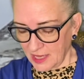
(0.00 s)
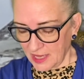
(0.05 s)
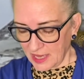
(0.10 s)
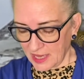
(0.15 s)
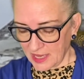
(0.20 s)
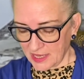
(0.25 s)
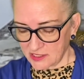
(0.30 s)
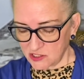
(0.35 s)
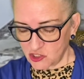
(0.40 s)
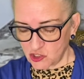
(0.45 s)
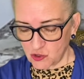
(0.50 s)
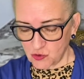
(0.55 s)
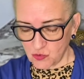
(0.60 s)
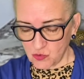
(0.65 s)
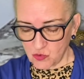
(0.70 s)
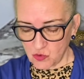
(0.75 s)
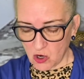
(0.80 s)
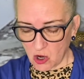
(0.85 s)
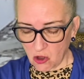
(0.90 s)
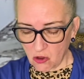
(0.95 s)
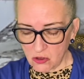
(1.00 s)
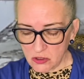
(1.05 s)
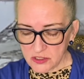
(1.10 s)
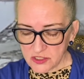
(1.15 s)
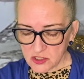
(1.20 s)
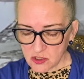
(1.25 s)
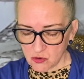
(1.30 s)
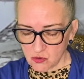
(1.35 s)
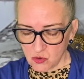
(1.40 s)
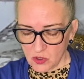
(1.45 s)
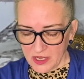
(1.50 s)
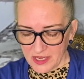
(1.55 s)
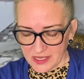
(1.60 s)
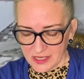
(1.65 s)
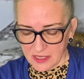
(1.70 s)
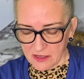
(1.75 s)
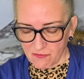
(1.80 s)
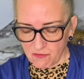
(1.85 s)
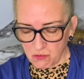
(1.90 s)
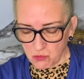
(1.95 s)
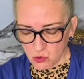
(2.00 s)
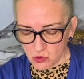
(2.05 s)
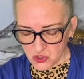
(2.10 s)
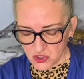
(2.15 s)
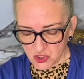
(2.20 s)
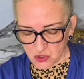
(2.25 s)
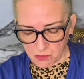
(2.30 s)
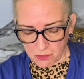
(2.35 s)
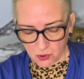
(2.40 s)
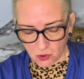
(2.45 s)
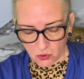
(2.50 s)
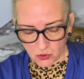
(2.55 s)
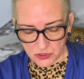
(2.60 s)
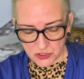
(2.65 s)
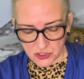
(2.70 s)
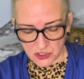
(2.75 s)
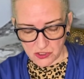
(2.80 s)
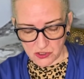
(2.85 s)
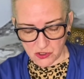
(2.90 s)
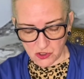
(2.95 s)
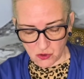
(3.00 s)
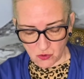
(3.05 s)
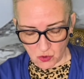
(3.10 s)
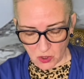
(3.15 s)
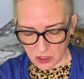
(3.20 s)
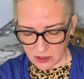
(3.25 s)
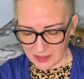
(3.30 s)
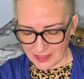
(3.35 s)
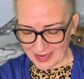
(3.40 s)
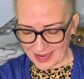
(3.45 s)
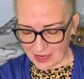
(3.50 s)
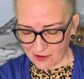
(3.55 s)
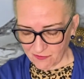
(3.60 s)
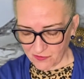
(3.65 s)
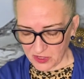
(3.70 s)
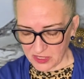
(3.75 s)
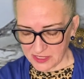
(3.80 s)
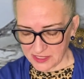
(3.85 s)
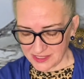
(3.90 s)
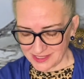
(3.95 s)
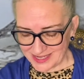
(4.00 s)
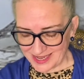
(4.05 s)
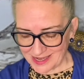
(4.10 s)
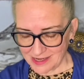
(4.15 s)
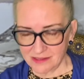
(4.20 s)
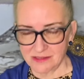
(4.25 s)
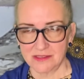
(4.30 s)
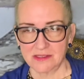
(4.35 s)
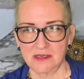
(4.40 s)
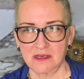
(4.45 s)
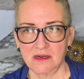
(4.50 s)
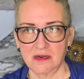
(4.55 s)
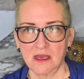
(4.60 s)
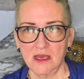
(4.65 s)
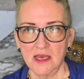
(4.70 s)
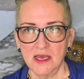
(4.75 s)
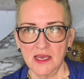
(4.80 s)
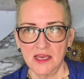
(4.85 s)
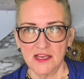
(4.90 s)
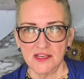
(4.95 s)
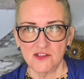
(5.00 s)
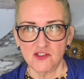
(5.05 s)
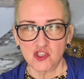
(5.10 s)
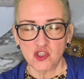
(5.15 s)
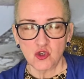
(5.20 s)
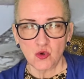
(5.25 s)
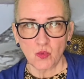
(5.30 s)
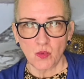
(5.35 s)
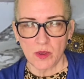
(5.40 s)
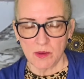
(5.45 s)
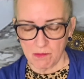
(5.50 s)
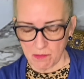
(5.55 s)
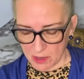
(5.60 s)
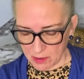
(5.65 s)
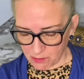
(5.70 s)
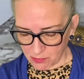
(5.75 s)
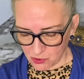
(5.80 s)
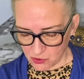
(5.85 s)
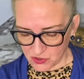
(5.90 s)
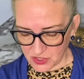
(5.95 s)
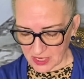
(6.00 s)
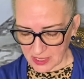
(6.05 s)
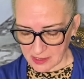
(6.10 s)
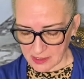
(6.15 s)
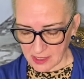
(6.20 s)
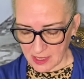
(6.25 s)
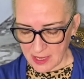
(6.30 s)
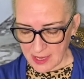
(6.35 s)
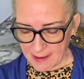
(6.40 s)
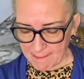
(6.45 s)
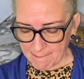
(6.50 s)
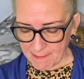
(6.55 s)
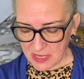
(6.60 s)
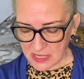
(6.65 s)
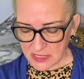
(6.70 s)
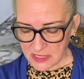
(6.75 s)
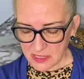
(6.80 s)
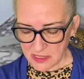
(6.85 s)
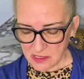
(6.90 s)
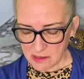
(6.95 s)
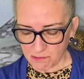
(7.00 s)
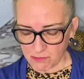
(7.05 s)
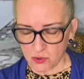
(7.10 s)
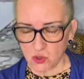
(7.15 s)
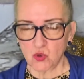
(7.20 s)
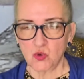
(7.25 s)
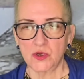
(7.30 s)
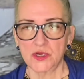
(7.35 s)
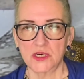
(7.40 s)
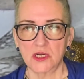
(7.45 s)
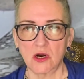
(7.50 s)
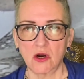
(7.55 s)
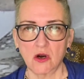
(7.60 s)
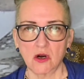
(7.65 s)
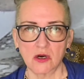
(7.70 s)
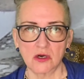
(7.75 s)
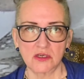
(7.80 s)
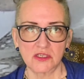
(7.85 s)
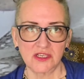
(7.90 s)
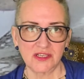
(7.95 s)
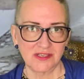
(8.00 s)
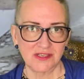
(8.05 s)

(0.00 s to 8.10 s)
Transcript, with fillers: And to also give more support are laughing and dancing, is to remember that mending a broken heart